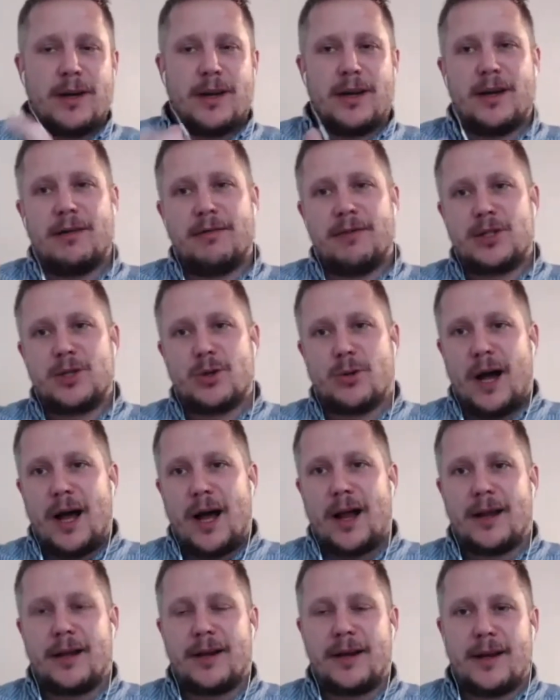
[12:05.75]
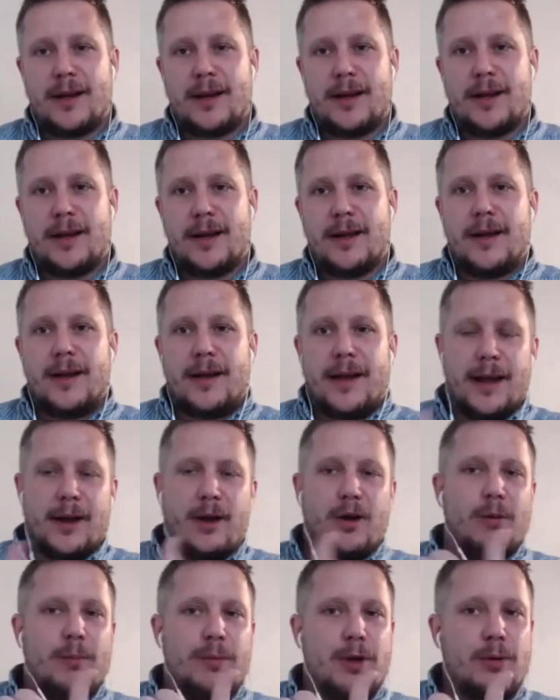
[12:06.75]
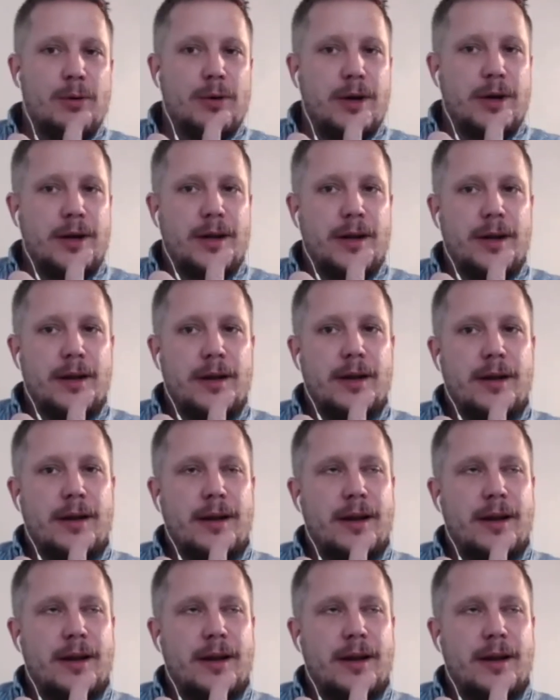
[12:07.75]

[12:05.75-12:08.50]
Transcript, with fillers: individuality and community,